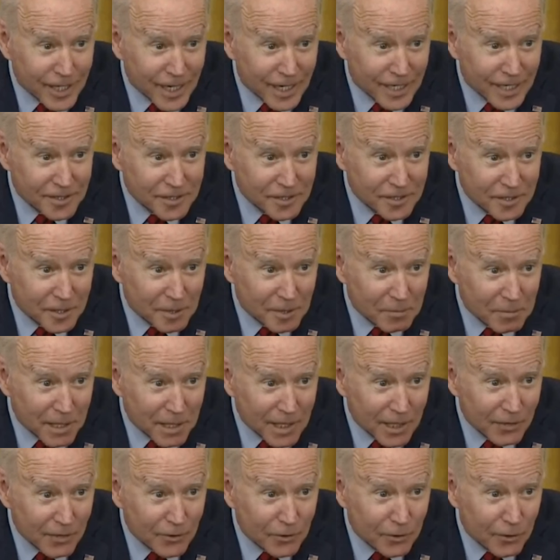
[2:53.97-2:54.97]
checks in the
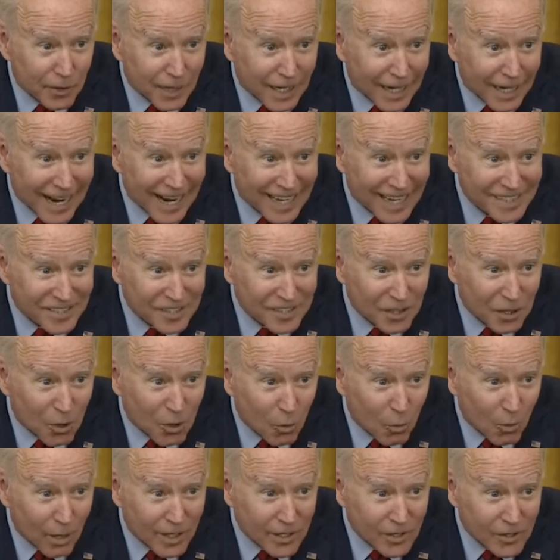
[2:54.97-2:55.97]
mail that are
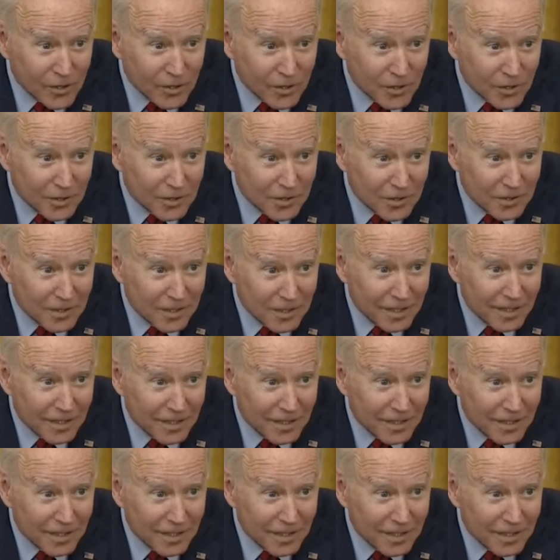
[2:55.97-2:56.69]
consequential.